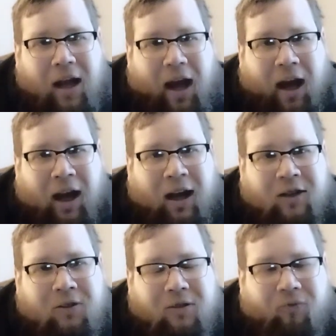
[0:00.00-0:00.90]

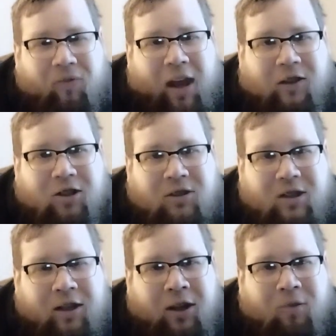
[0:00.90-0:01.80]
And that
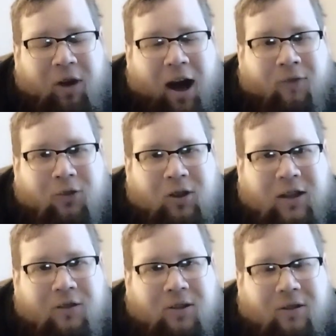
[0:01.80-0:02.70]
Justinian, after
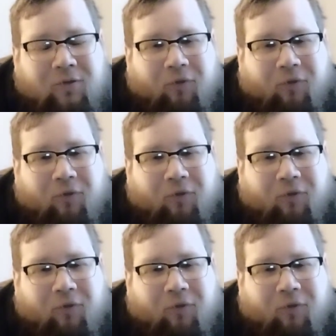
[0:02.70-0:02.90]
his